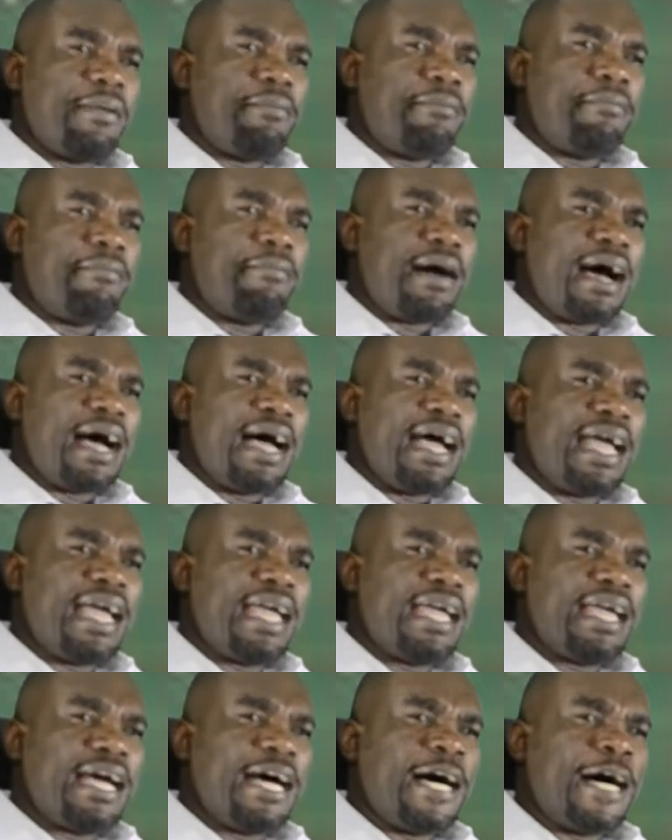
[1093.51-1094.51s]

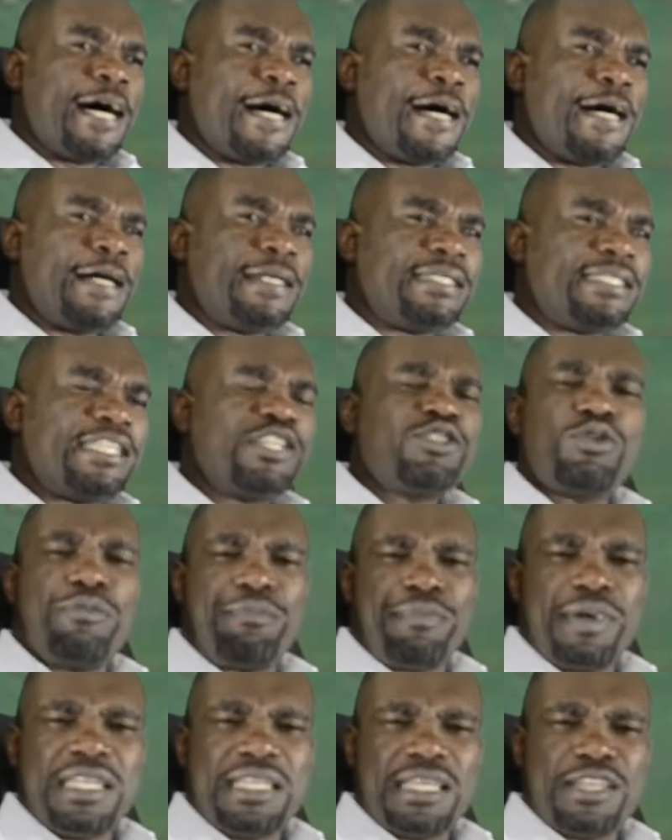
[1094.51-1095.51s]
my
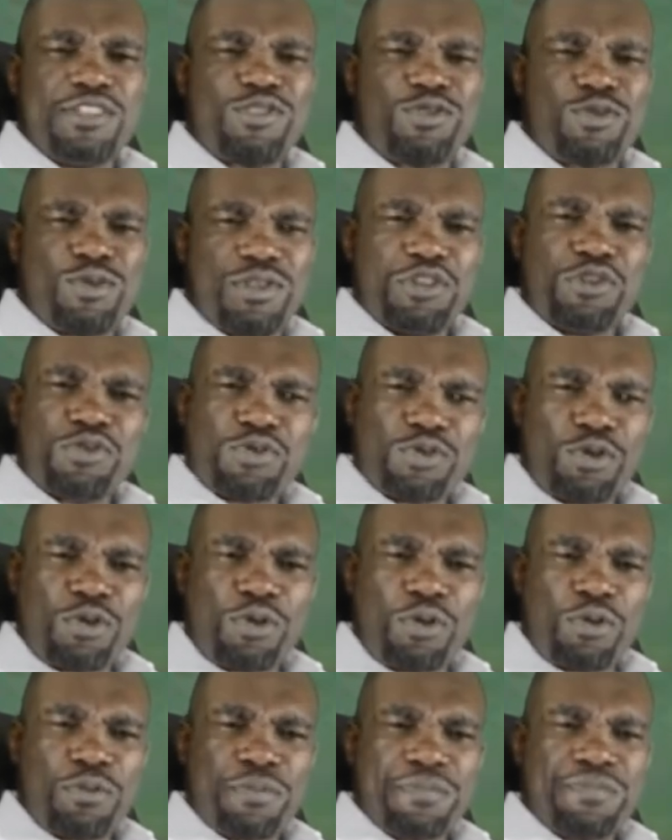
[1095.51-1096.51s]
disobedience to this
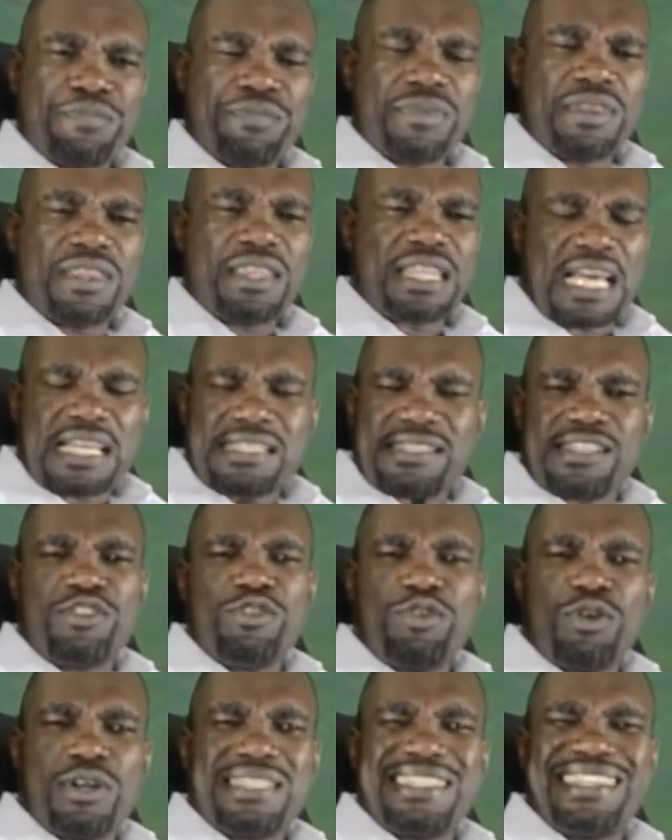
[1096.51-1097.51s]
law, does
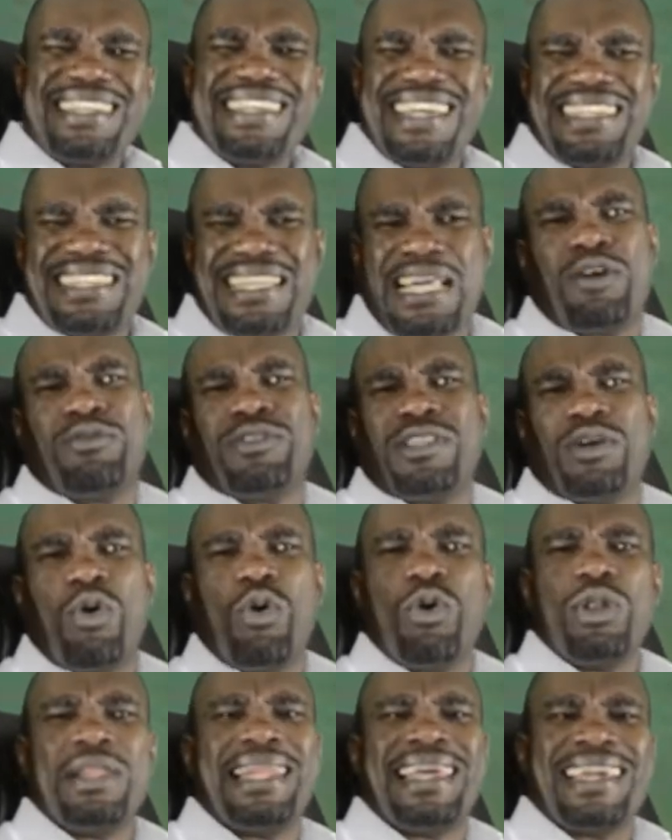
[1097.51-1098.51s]
it not tear down the
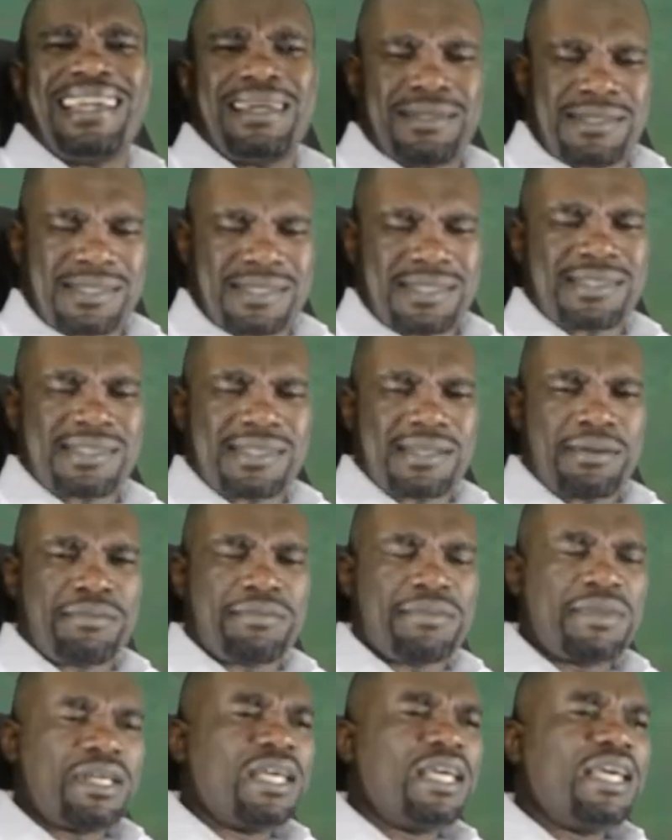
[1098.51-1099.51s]
whole legal
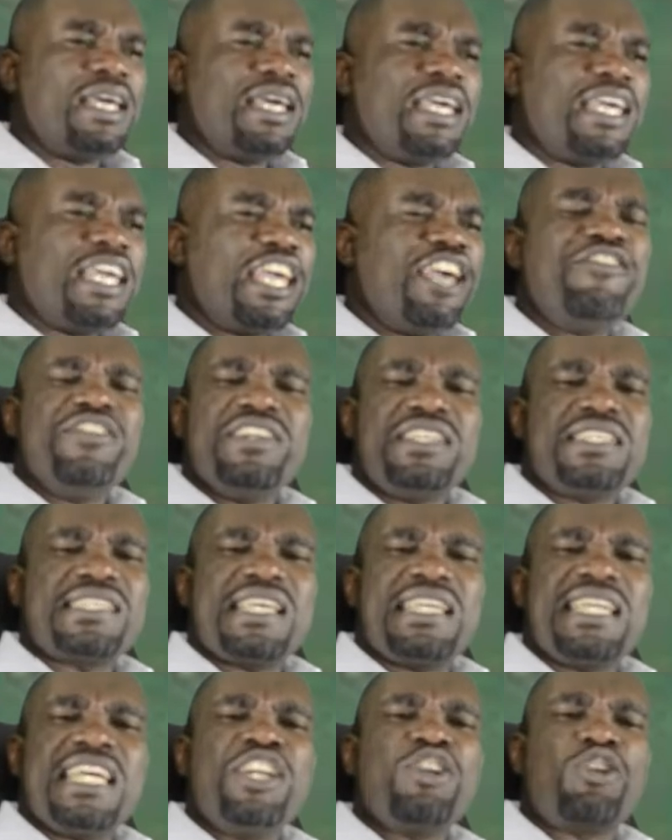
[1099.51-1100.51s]
system? If it is
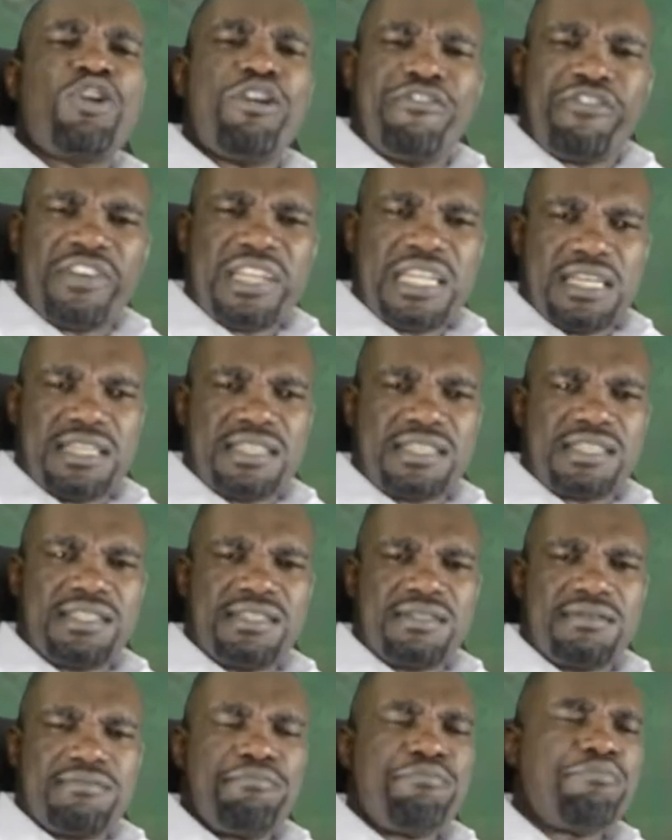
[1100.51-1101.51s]
an
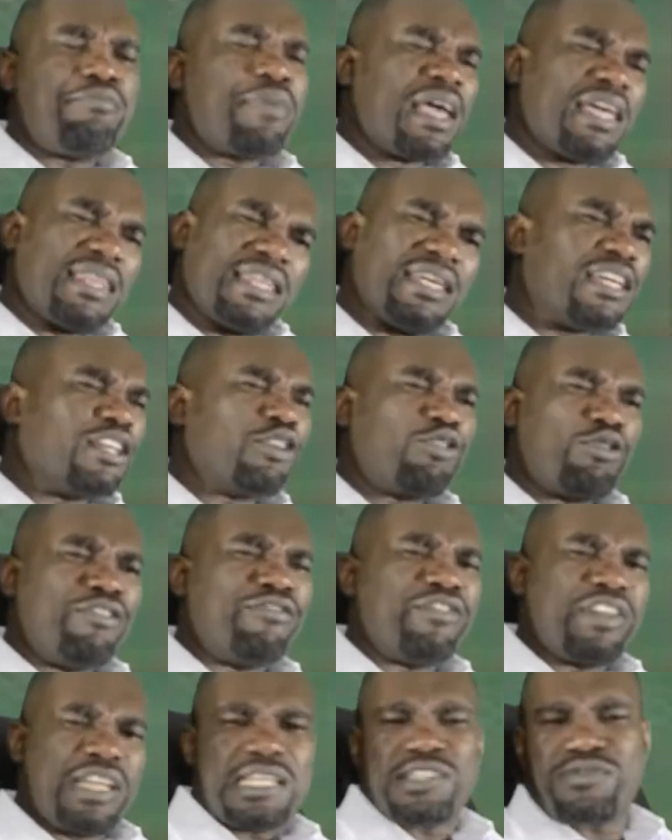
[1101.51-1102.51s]
inconvenience, bear the
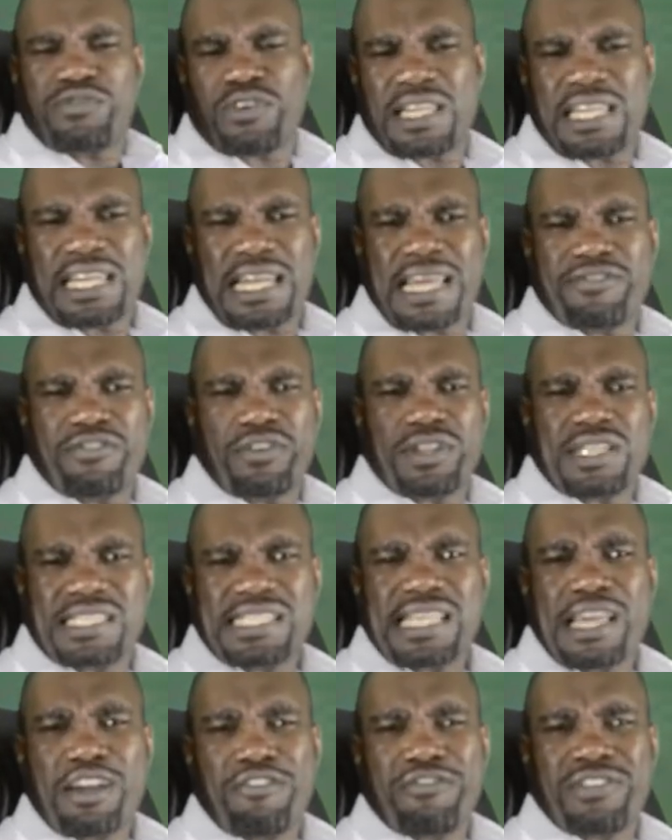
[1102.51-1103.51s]
inconvenience for the
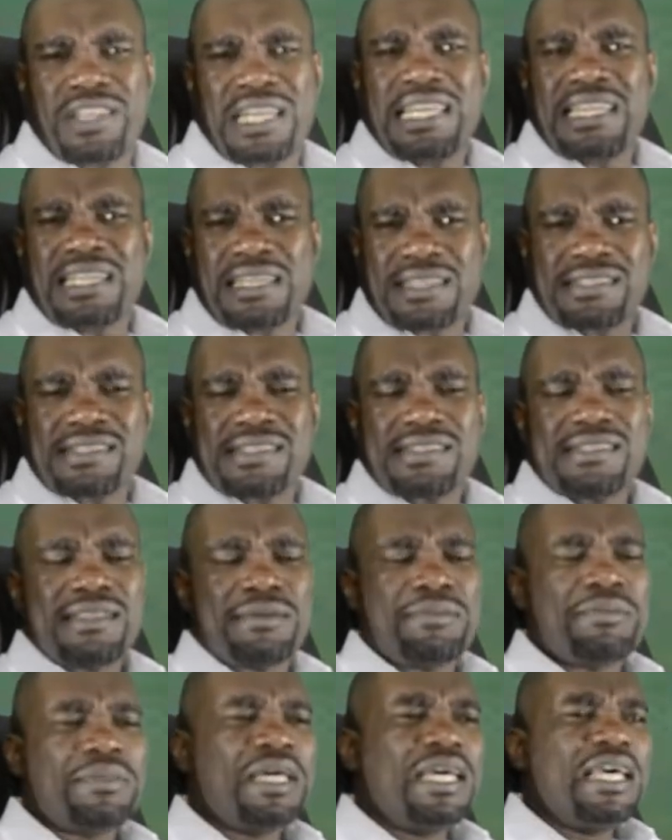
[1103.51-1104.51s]
sake of the legal
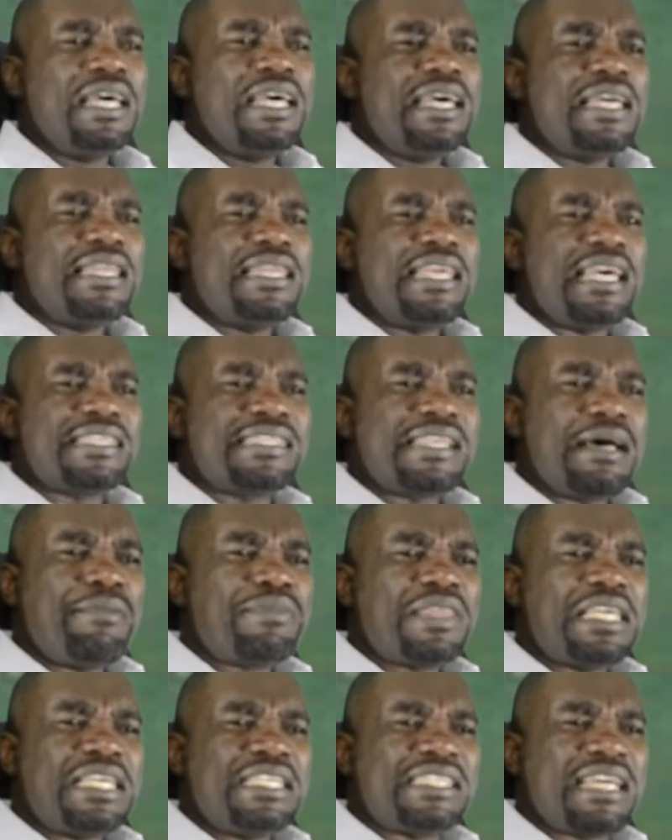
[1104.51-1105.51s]
system. There are
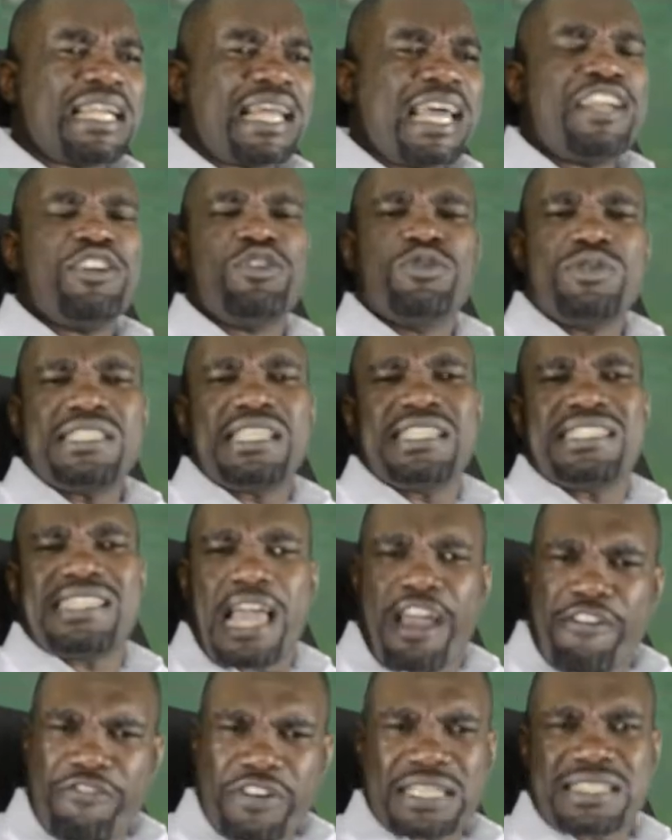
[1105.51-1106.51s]
some things that are a nuisance,
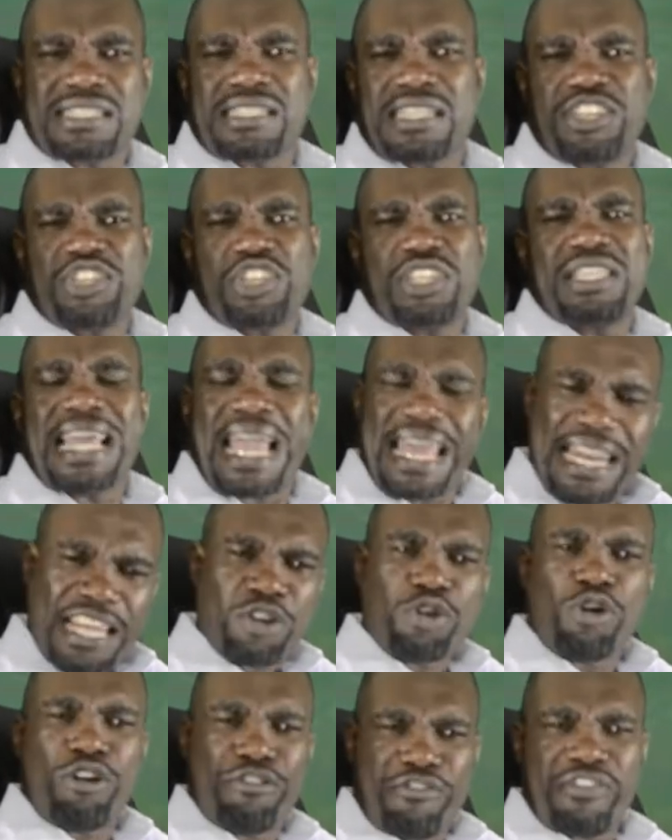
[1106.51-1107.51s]
they're a frustration, they're an
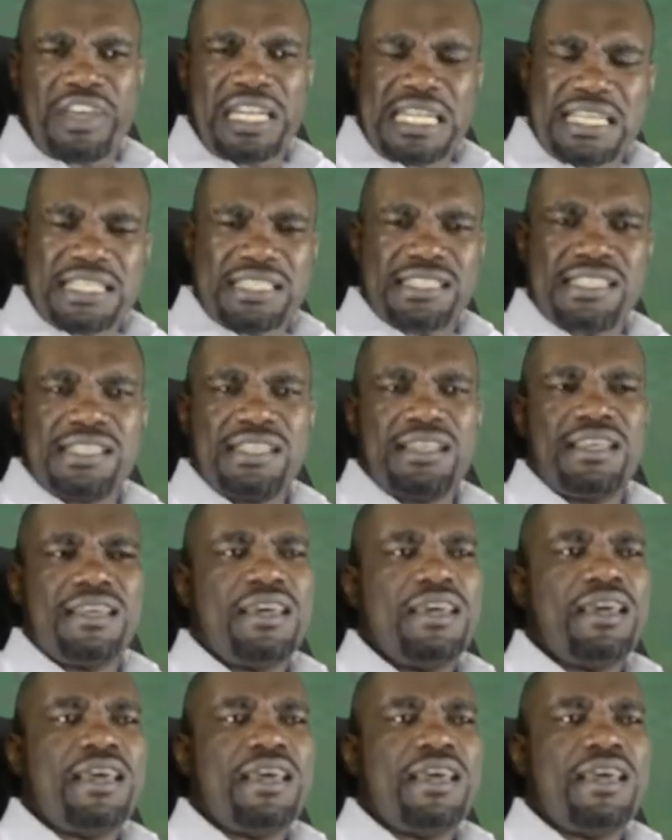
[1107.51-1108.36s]
inconvenience,